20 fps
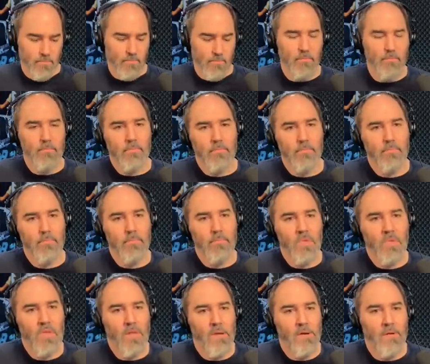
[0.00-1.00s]

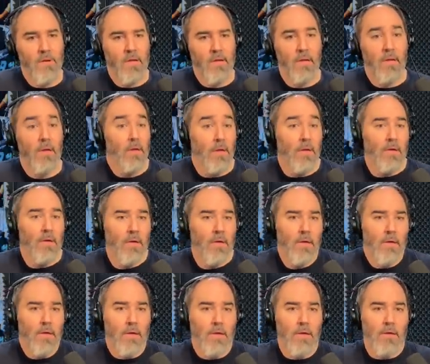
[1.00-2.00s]

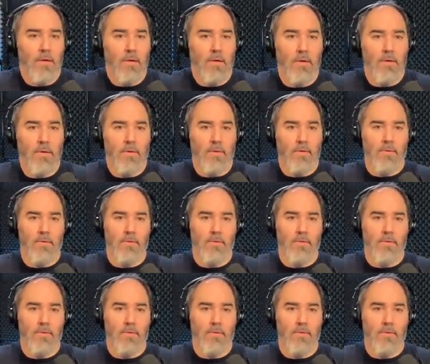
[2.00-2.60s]
[no speech]